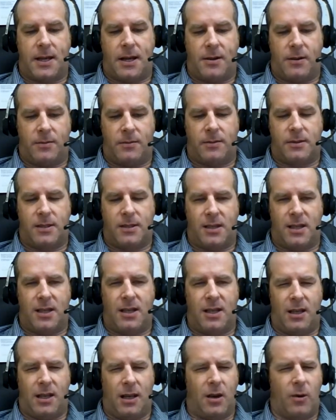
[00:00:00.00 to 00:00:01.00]
I don't
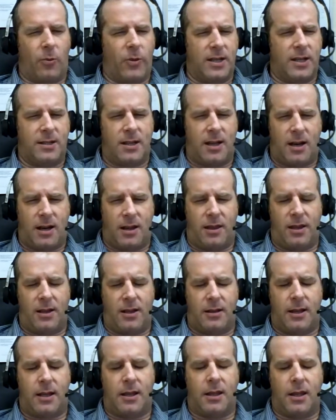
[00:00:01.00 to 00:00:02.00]
see a reason. I
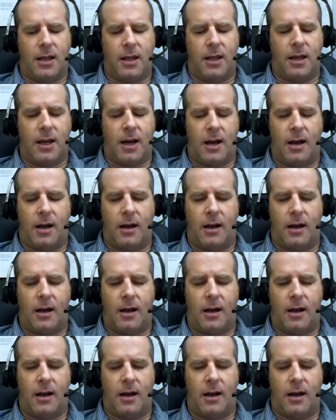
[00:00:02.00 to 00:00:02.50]
think that the